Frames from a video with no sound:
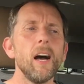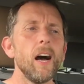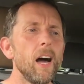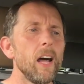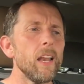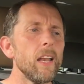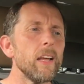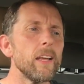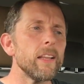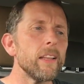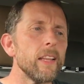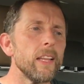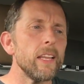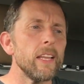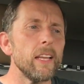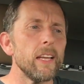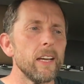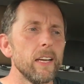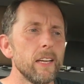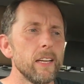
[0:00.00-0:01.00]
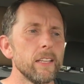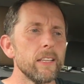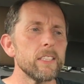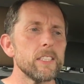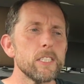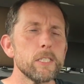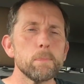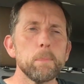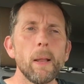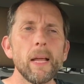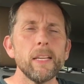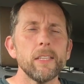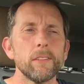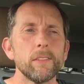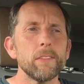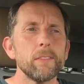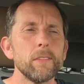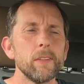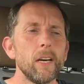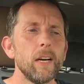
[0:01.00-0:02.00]
I like the
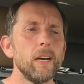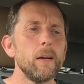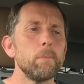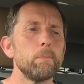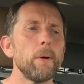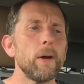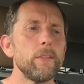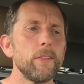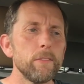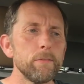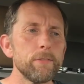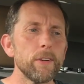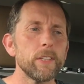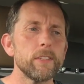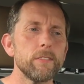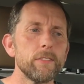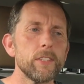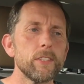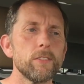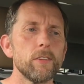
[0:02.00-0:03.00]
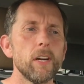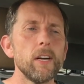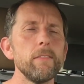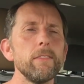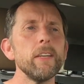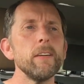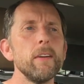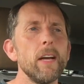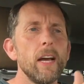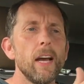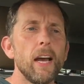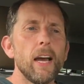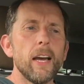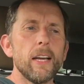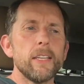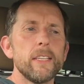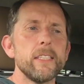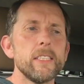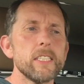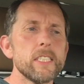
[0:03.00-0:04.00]
displays, both in front of the driver
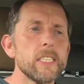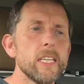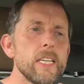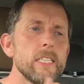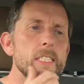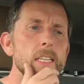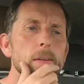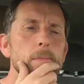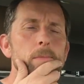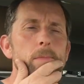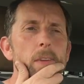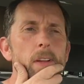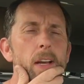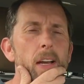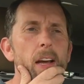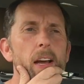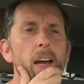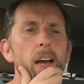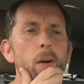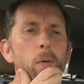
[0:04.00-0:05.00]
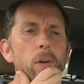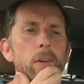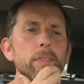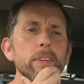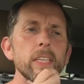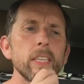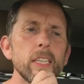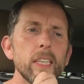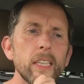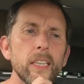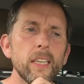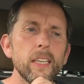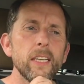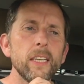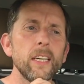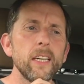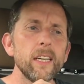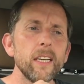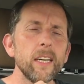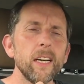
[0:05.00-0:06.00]
and in the centre. However,
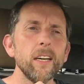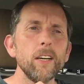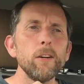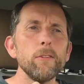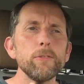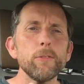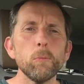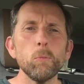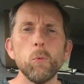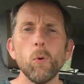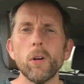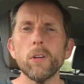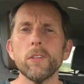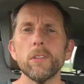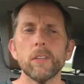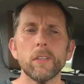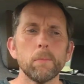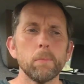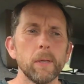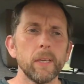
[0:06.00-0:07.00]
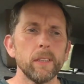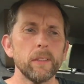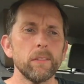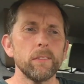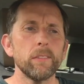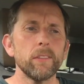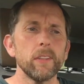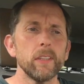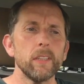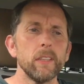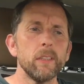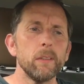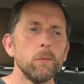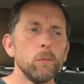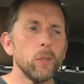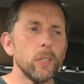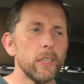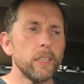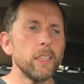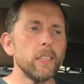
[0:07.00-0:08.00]
I often wondered about
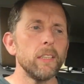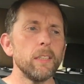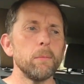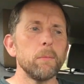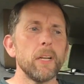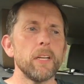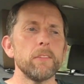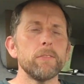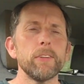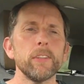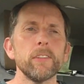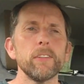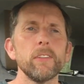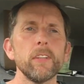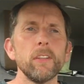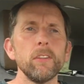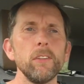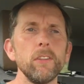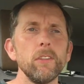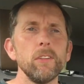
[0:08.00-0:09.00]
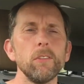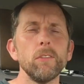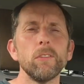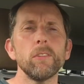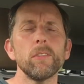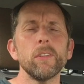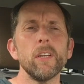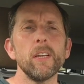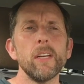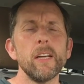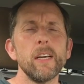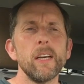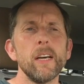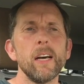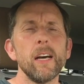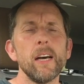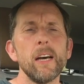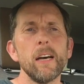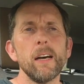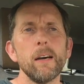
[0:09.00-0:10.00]
why car manufacturers don't use
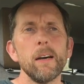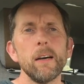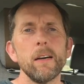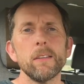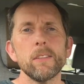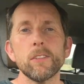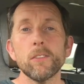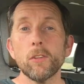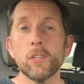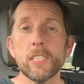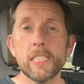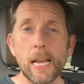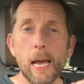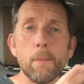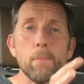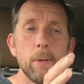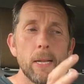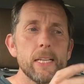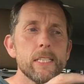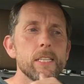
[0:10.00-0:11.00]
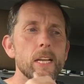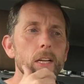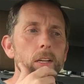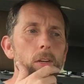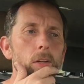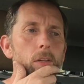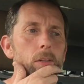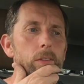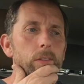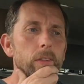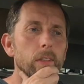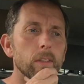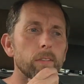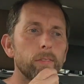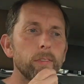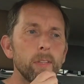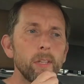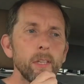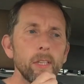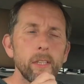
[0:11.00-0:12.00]
sort of tablet technology,
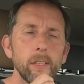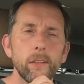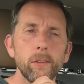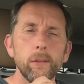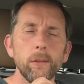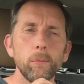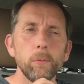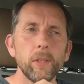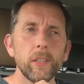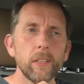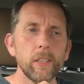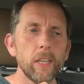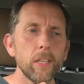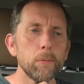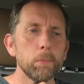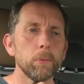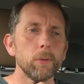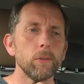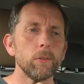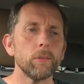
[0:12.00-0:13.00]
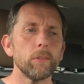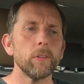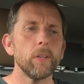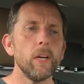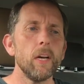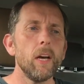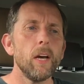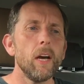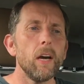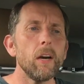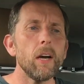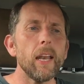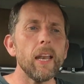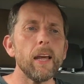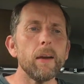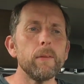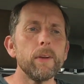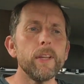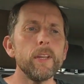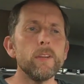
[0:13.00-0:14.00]
if you like, with the dashboards,
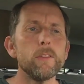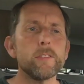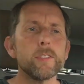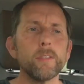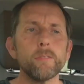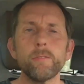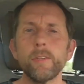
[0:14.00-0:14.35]
allowing you to